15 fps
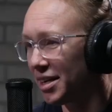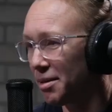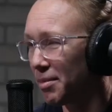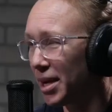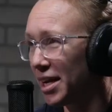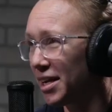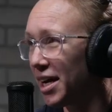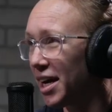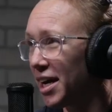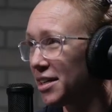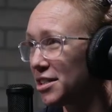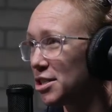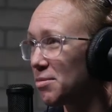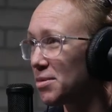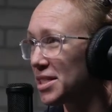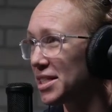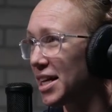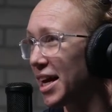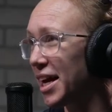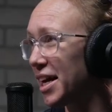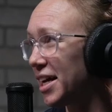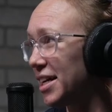Amanda and she was
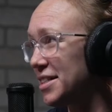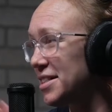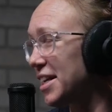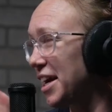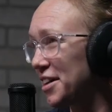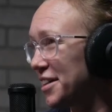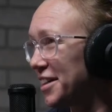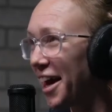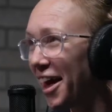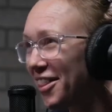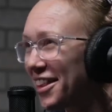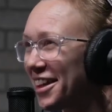like scared to death.